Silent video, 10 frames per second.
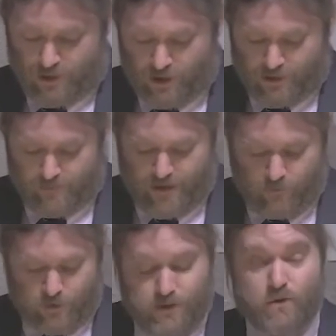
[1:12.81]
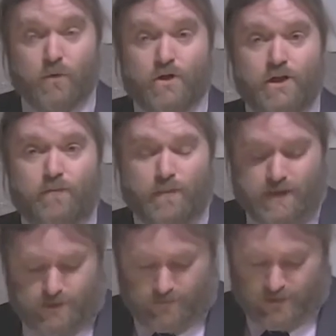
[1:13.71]
talking about what stewardship
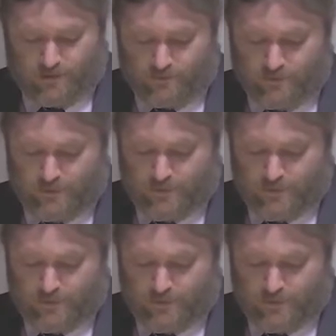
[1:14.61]
meant to me,